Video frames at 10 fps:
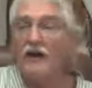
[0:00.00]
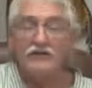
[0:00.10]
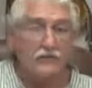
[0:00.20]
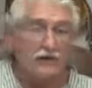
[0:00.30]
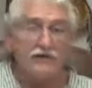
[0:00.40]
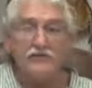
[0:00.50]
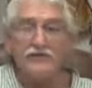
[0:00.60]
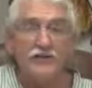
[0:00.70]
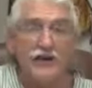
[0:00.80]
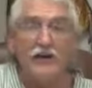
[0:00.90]
and especially the
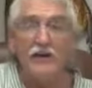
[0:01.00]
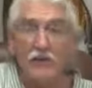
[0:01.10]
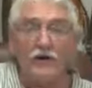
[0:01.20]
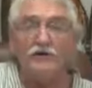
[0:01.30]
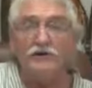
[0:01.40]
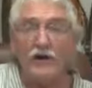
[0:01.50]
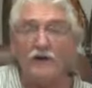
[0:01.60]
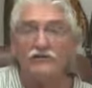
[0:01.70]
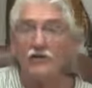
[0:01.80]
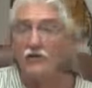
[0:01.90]
genetic weaker
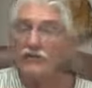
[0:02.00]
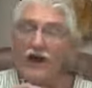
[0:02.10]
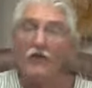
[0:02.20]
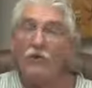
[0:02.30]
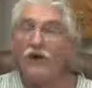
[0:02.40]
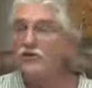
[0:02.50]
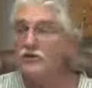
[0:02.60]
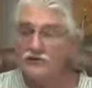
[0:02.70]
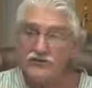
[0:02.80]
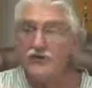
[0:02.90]
cells. So, in that way, you
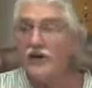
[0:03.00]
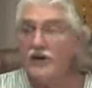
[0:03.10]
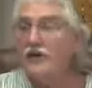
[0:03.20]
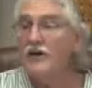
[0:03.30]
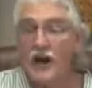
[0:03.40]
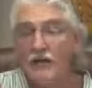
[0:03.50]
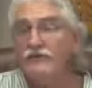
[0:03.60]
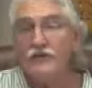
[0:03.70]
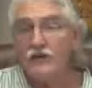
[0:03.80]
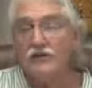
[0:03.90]
could say
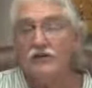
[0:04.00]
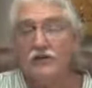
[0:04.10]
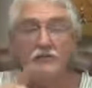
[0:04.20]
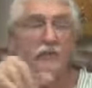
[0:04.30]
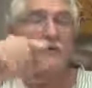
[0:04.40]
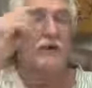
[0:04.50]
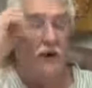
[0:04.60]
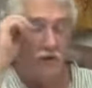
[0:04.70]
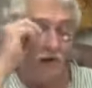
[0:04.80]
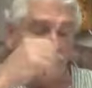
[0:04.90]
absolutely. Remember
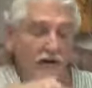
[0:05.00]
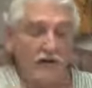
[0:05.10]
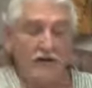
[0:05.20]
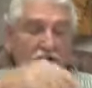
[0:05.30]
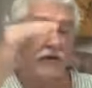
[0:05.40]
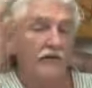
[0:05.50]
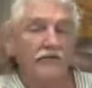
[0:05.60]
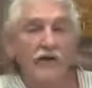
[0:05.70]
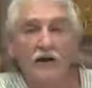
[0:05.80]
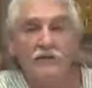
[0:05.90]
what the,
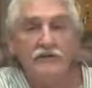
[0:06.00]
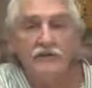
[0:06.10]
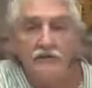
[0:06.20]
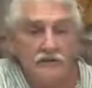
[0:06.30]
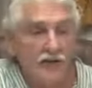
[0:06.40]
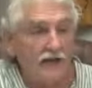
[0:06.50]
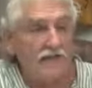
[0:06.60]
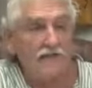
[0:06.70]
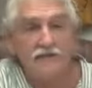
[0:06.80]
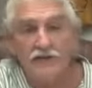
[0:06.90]
Fox News just had
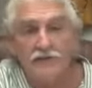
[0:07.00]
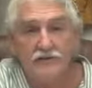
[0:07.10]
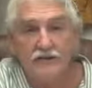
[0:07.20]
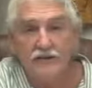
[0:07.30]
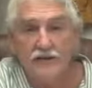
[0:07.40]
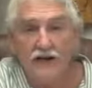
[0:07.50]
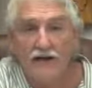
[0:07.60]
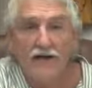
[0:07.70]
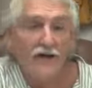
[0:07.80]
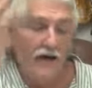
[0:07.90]
this yesterday
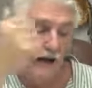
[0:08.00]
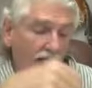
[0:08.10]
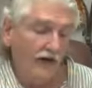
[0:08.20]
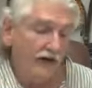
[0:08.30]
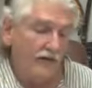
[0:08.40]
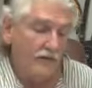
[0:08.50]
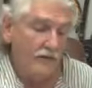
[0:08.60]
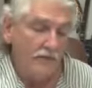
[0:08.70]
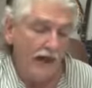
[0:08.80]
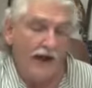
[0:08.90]
that uh,
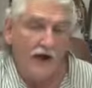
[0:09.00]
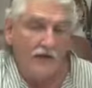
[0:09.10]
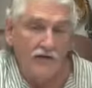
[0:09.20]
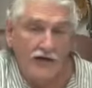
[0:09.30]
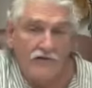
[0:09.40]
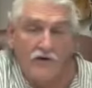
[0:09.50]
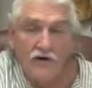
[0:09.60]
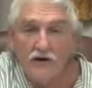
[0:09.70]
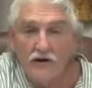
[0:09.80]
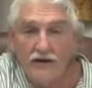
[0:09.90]
now they've
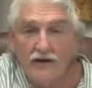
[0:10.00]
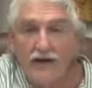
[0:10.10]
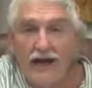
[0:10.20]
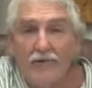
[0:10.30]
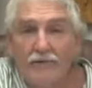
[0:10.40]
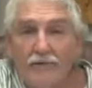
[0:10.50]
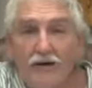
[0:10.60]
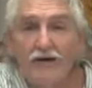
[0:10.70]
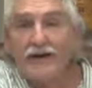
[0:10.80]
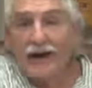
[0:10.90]
correlated lap,
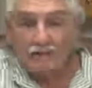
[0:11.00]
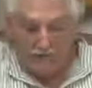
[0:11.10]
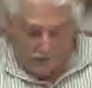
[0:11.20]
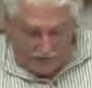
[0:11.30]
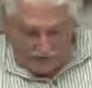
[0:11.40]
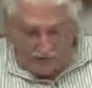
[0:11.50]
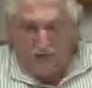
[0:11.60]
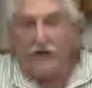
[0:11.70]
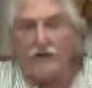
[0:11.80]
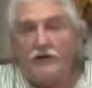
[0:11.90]
putting lap
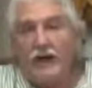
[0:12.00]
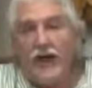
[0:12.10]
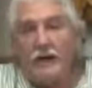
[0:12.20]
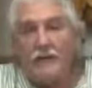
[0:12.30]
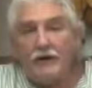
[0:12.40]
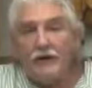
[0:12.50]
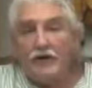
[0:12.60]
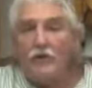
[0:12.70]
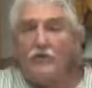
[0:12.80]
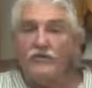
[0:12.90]
computers on your lap
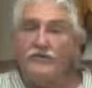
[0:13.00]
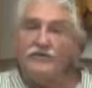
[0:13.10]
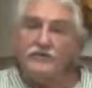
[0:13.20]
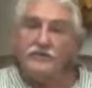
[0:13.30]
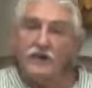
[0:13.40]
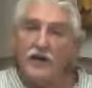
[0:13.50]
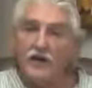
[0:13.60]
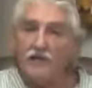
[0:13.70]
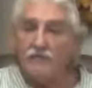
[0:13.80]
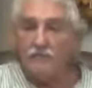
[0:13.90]
with
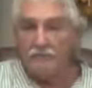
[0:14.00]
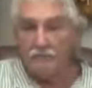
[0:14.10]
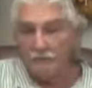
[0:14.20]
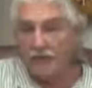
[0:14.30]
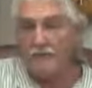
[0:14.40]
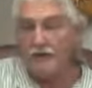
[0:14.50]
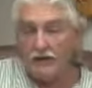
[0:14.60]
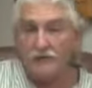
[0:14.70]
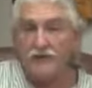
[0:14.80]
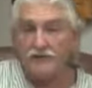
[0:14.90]
uh, men
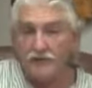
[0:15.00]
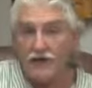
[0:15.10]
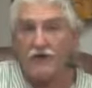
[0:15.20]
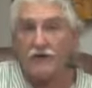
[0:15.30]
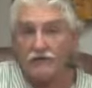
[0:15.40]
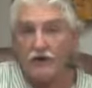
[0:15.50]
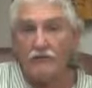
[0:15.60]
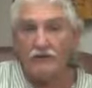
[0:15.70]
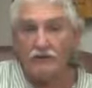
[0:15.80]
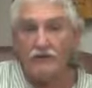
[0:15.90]
becoming sterile
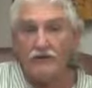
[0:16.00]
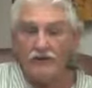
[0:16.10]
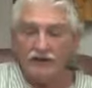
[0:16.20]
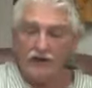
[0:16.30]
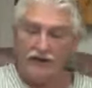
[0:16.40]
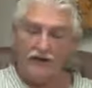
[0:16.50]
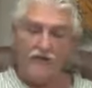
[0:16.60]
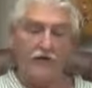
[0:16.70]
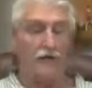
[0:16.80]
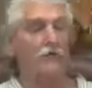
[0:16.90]
from it. And I
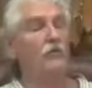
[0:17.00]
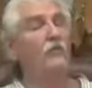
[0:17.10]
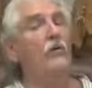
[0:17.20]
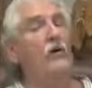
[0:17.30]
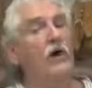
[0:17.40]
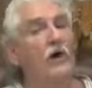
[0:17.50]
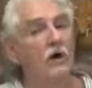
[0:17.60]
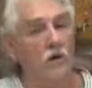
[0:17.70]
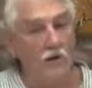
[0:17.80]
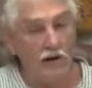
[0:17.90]
thought,
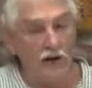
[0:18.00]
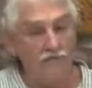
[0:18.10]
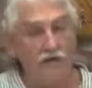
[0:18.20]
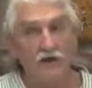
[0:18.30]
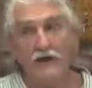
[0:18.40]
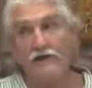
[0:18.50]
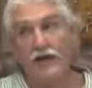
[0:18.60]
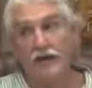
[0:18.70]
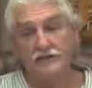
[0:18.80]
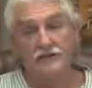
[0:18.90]
whoa, I have to look at
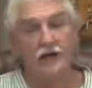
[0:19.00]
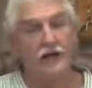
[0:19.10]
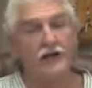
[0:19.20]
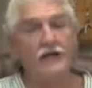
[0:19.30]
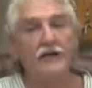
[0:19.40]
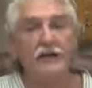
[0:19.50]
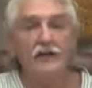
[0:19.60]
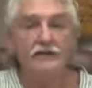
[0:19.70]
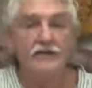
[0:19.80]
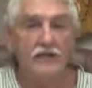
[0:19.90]
that study
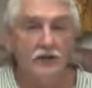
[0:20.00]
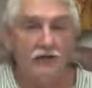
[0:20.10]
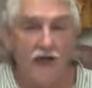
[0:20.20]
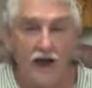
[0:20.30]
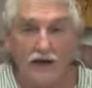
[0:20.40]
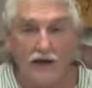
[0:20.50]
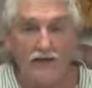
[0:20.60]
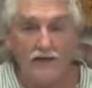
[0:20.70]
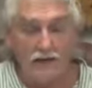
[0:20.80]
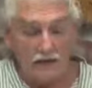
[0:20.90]
and see what that
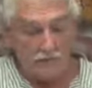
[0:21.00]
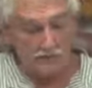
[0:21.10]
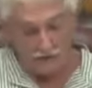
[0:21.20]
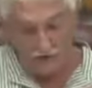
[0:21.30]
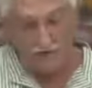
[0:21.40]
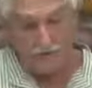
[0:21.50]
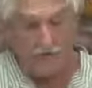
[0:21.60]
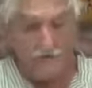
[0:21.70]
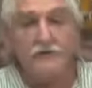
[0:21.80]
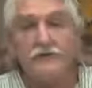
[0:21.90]
is. But you know,
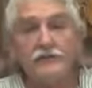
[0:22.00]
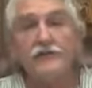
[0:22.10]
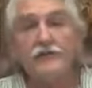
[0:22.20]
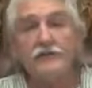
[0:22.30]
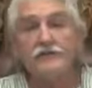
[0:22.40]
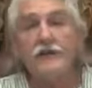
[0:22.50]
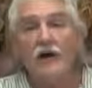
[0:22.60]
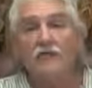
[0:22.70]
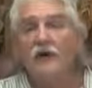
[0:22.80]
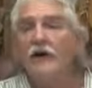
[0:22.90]
th- this is serious
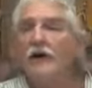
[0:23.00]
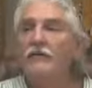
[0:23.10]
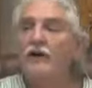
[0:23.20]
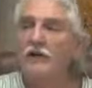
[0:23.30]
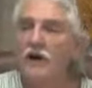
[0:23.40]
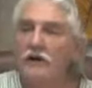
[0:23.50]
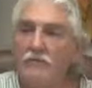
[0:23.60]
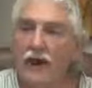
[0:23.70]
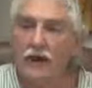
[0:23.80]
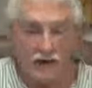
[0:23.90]
stuff. And they talked
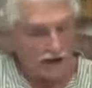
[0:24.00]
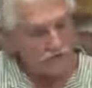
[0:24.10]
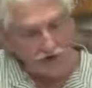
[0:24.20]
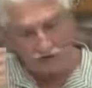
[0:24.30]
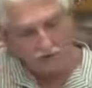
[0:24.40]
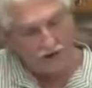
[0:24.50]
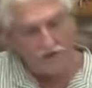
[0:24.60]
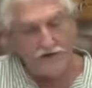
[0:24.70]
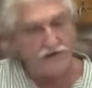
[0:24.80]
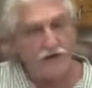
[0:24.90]
about, and I thought about
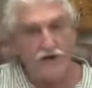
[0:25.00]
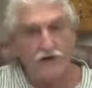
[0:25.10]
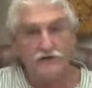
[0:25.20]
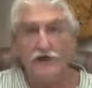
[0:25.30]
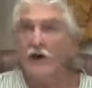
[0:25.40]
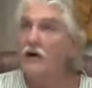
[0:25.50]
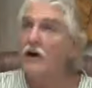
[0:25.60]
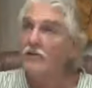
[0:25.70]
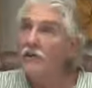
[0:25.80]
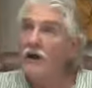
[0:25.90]
this for years that our
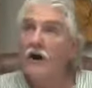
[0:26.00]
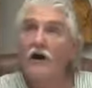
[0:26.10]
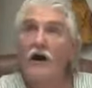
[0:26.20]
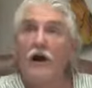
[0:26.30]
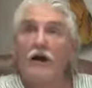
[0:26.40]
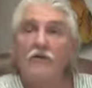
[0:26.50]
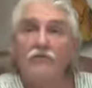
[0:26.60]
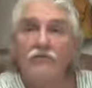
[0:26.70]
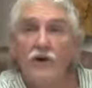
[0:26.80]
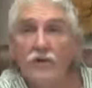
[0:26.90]
that our our
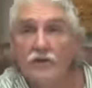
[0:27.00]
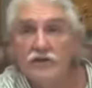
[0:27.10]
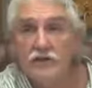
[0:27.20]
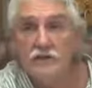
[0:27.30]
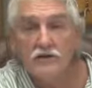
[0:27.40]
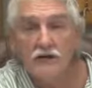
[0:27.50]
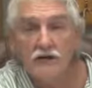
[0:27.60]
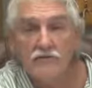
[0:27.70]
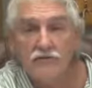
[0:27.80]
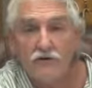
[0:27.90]
frequencies are
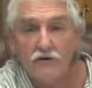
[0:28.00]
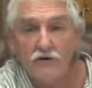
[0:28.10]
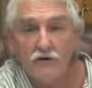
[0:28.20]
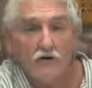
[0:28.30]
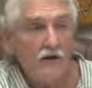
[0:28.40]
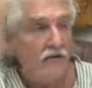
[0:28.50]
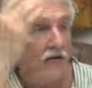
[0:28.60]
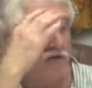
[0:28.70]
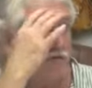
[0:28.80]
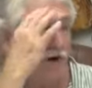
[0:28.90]
getting full.
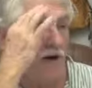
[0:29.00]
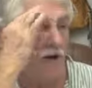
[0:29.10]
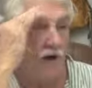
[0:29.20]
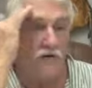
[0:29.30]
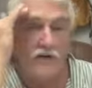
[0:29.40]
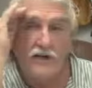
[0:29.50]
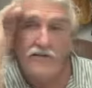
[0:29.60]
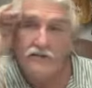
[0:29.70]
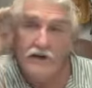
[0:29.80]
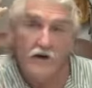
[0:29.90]
There's radio,
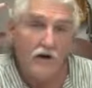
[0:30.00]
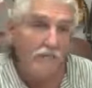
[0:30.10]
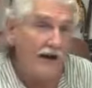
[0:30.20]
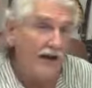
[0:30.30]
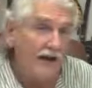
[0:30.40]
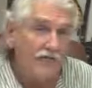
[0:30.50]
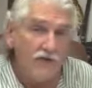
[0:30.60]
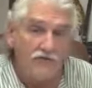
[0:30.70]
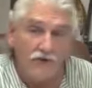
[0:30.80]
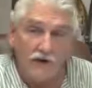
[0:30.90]
TV on about
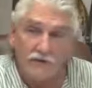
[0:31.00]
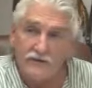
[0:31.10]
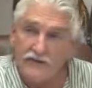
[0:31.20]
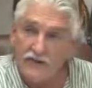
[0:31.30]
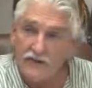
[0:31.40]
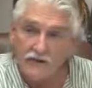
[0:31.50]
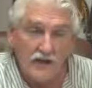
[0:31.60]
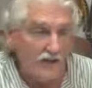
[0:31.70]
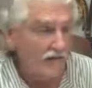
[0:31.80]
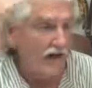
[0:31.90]
every frequency. There's
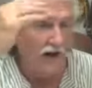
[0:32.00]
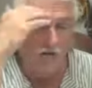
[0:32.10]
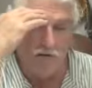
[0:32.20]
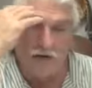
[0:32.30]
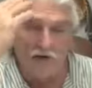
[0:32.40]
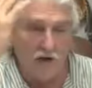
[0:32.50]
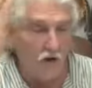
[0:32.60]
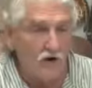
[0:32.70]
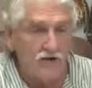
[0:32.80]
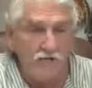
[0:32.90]
the governments, of
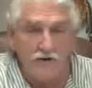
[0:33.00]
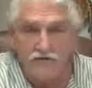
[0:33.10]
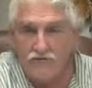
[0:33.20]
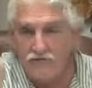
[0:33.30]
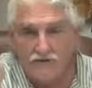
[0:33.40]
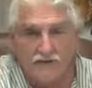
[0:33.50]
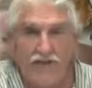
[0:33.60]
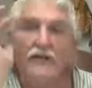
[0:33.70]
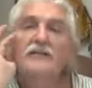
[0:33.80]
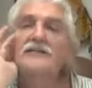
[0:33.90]
course, have been
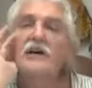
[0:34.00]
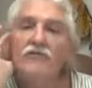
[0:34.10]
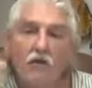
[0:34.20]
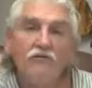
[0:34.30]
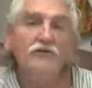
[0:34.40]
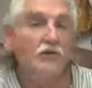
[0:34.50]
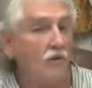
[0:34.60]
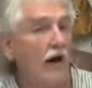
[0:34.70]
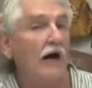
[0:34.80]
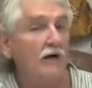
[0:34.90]
sending stuff over the
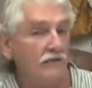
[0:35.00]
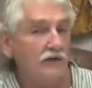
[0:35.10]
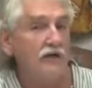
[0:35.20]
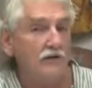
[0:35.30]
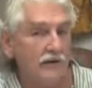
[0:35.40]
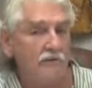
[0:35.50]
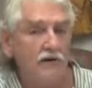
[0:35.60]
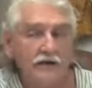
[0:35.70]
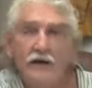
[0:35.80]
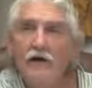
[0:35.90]
wire, if you know what I
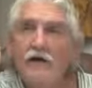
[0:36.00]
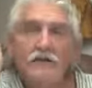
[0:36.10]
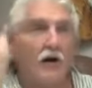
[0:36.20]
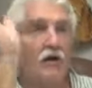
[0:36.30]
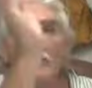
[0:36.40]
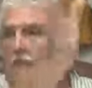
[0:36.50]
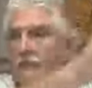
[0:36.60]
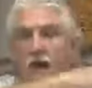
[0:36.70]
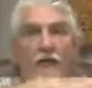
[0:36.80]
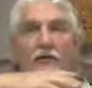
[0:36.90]
mean. So,
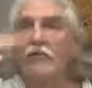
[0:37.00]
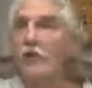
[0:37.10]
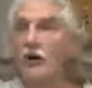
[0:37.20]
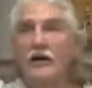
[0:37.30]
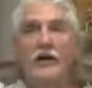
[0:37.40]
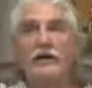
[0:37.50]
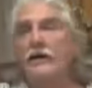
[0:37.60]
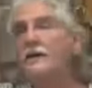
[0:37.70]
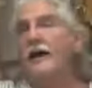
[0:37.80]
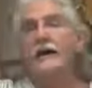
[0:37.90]
I mean, we're
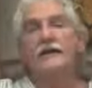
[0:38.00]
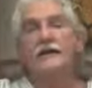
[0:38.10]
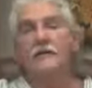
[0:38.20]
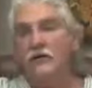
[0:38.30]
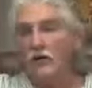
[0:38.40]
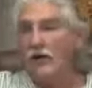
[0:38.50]
inundated